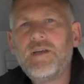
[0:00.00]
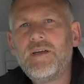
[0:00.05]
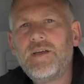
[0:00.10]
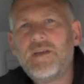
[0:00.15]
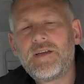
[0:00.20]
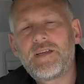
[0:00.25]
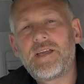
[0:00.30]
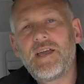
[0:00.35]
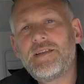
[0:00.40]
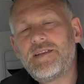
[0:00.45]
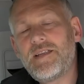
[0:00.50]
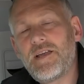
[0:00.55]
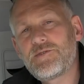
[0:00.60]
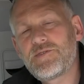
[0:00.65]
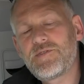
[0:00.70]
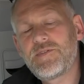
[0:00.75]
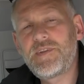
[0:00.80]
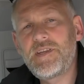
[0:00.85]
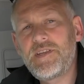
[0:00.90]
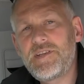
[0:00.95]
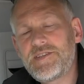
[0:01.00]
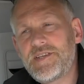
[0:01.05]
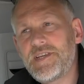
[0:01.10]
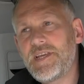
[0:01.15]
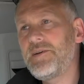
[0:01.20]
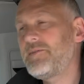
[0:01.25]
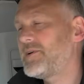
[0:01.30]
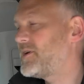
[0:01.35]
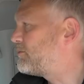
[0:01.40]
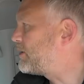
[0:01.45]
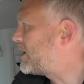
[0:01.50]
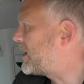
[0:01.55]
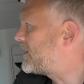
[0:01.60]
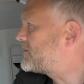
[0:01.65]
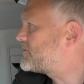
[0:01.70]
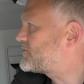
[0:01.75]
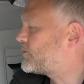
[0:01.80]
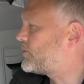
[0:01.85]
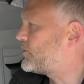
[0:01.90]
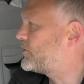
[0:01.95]
Okay, now so for the interior
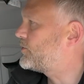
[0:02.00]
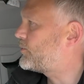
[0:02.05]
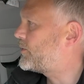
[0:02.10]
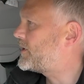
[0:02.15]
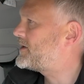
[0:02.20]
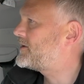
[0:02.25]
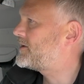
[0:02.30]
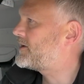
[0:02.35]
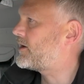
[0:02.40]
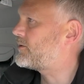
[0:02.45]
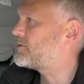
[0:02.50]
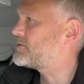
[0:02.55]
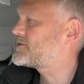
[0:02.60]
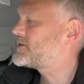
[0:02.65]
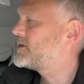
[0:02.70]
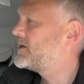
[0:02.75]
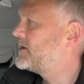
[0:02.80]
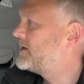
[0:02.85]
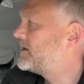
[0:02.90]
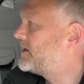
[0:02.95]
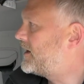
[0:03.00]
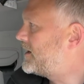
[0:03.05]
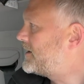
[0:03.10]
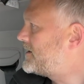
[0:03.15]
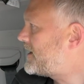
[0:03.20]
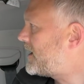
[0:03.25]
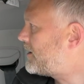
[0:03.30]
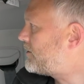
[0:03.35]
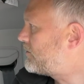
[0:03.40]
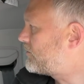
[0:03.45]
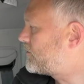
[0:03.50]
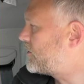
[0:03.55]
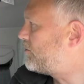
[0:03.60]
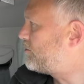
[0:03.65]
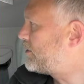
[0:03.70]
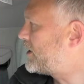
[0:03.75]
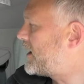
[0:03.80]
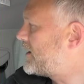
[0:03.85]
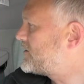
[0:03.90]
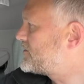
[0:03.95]
blinds, all the windows now have
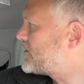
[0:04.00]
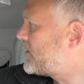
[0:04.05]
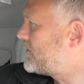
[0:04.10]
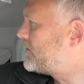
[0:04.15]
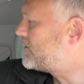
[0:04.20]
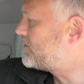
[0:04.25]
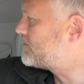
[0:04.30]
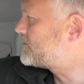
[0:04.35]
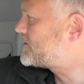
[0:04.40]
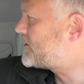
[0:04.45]
got blinds on them.